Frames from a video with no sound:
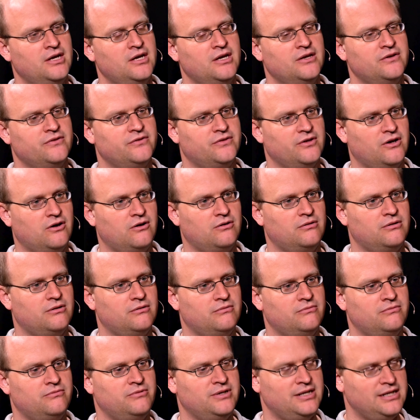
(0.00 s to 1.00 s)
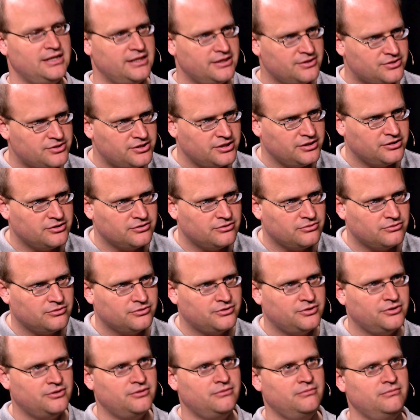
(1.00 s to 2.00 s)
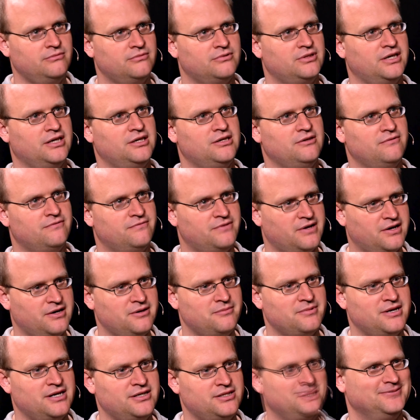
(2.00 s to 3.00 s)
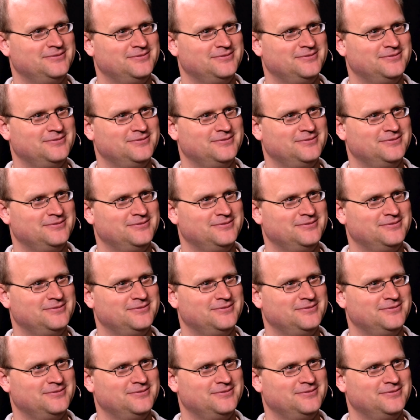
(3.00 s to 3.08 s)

So really interesting to talk to you. Thank you very much.